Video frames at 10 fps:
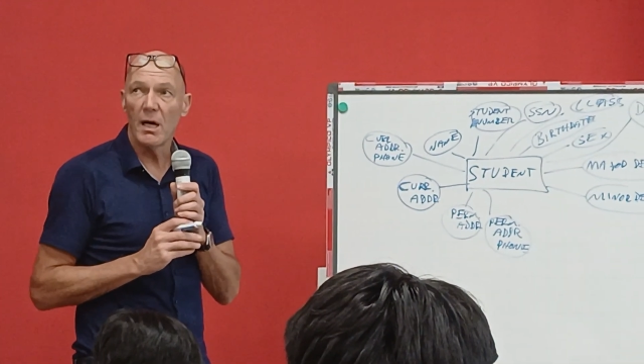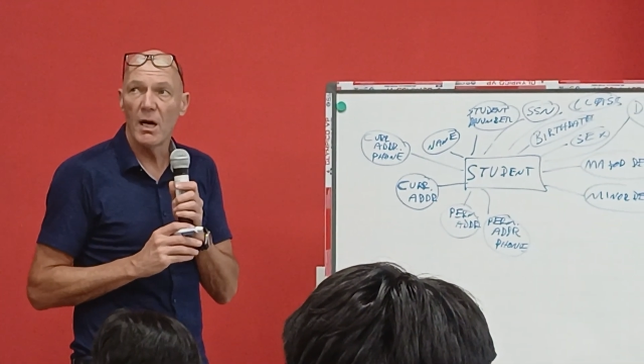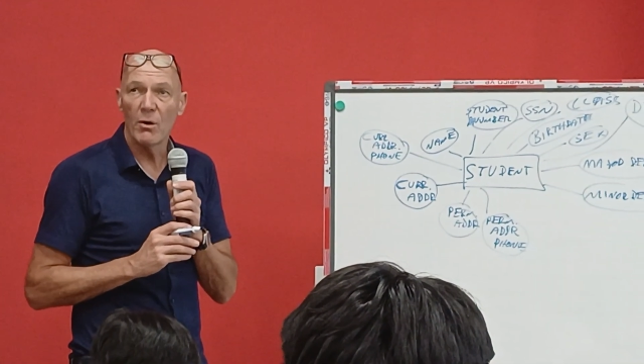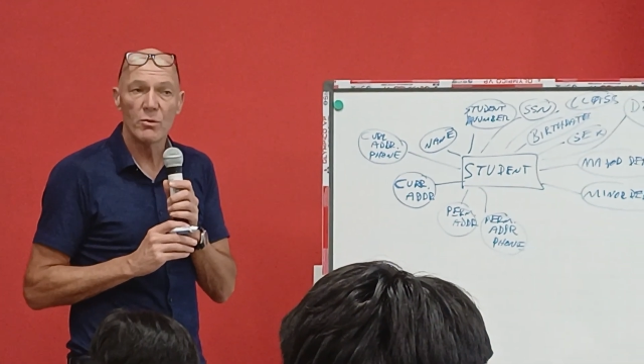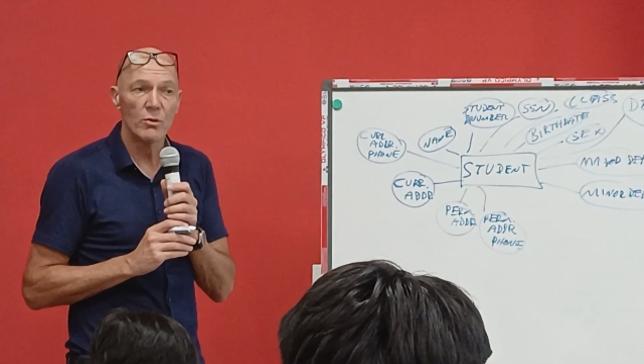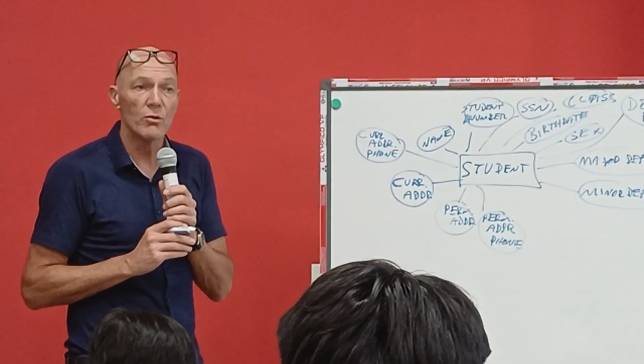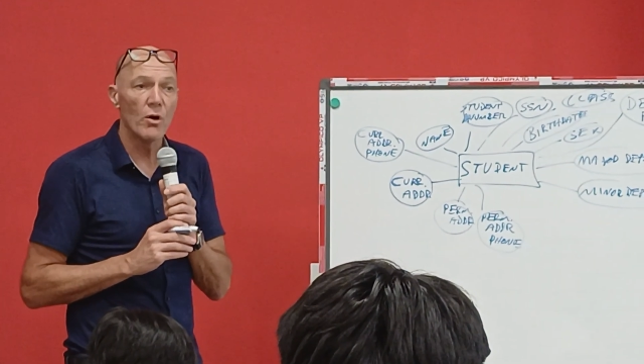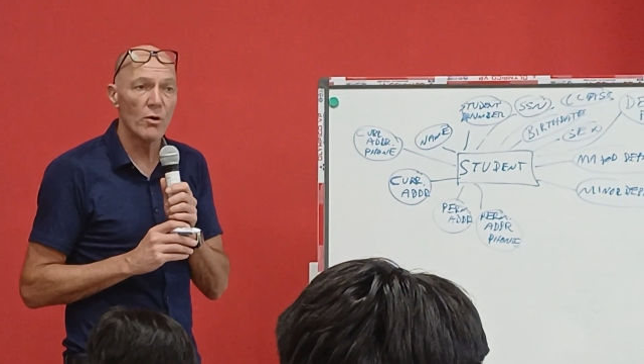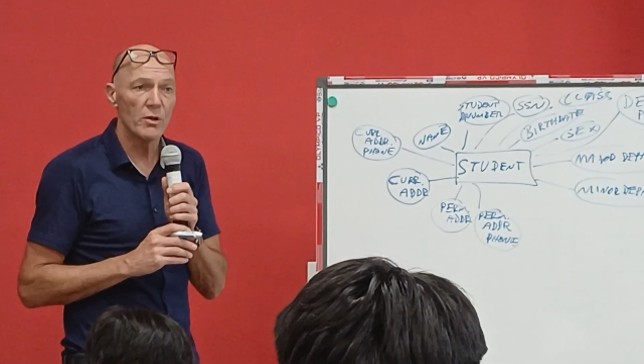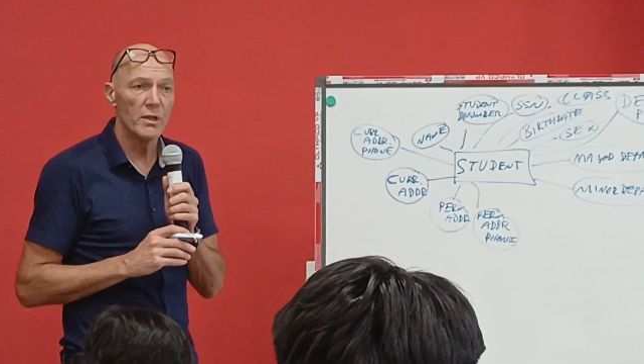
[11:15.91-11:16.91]
how to
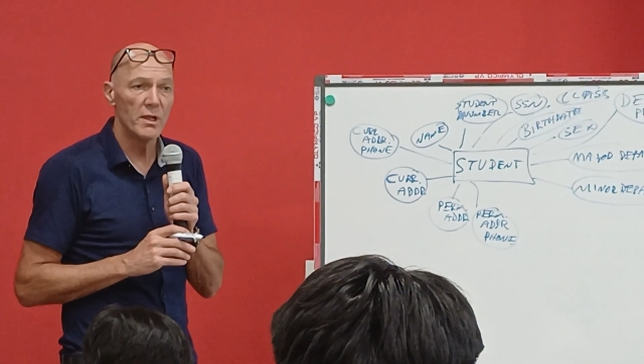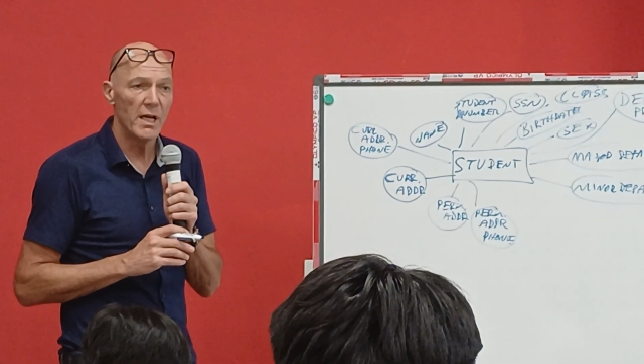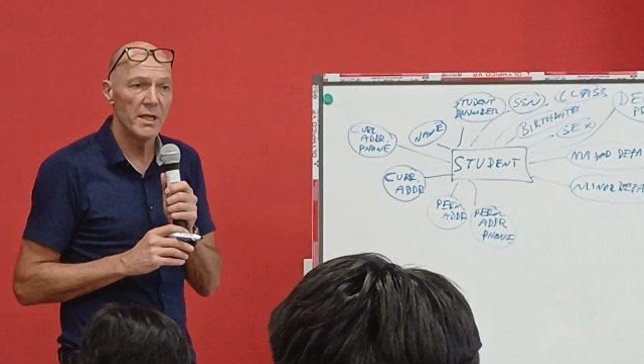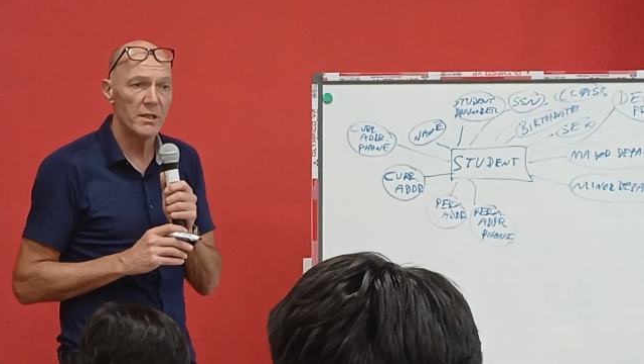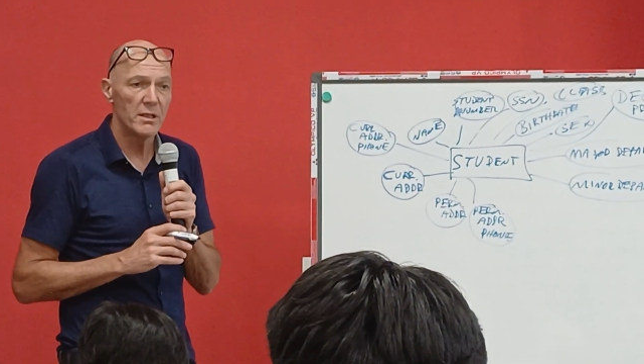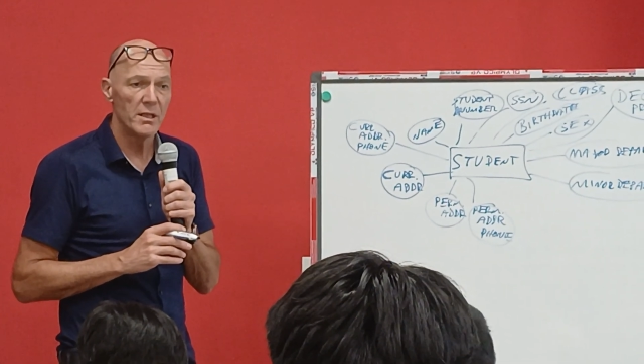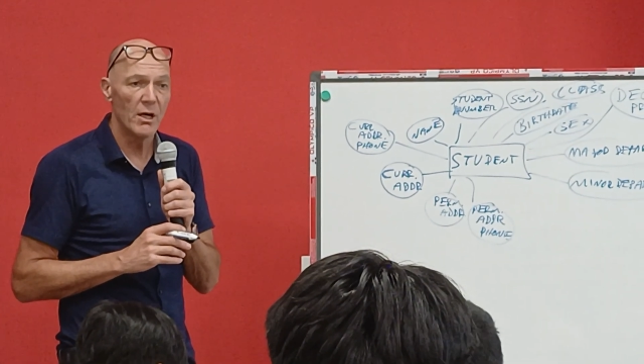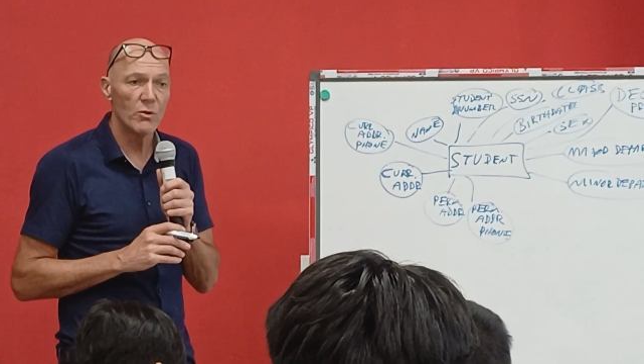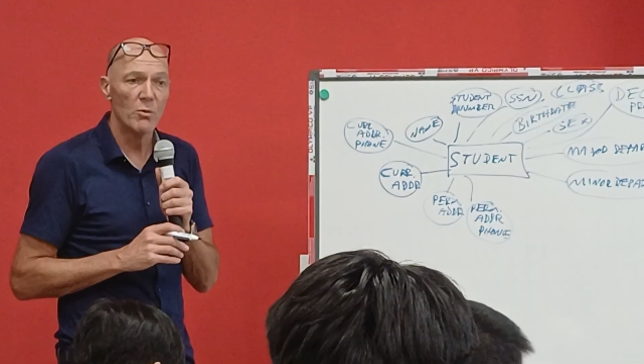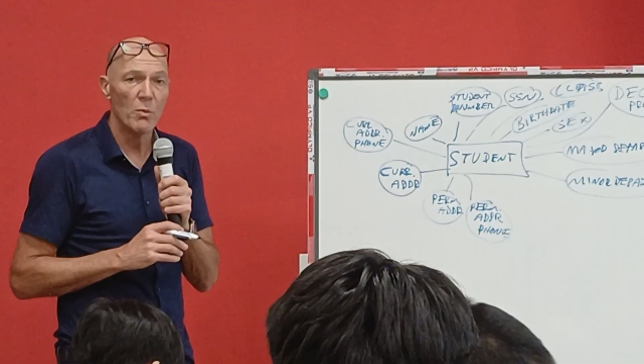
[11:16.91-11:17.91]
draw it in the entity,
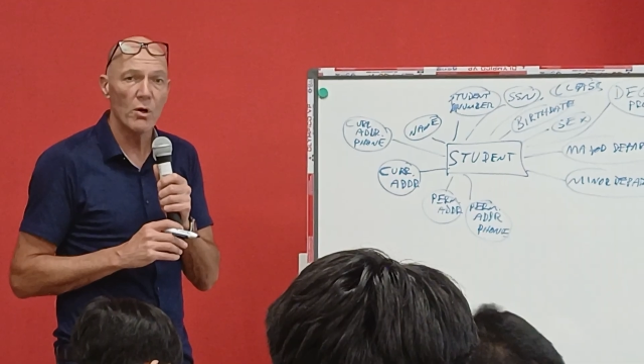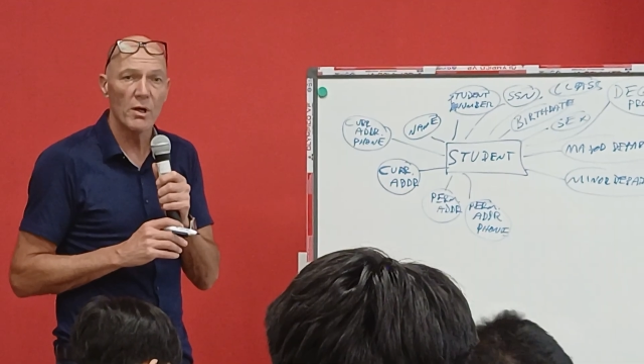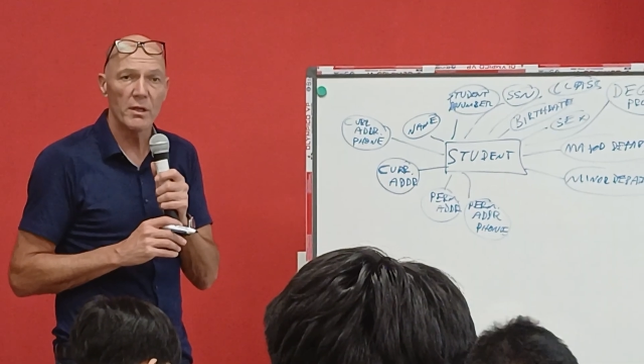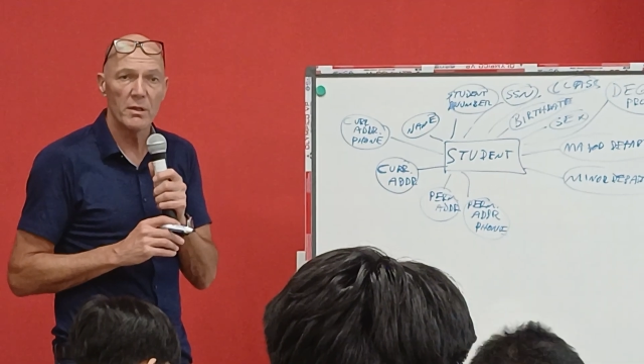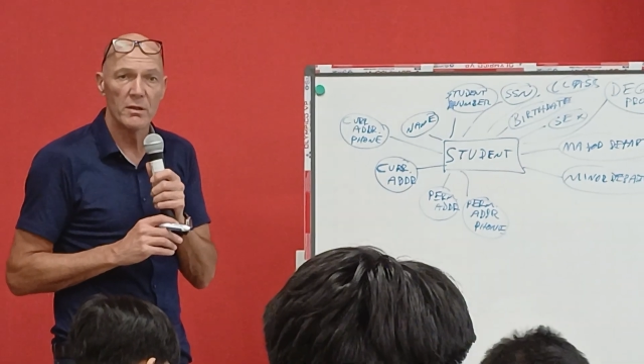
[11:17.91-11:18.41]
how to model it.